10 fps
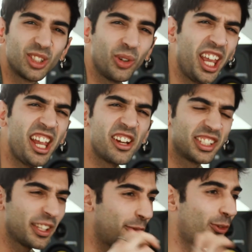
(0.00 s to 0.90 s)
So here
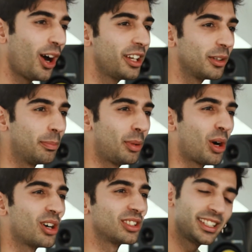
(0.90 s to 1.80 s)
is the final
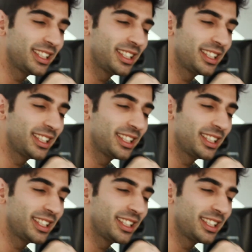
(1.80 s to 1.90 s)
part.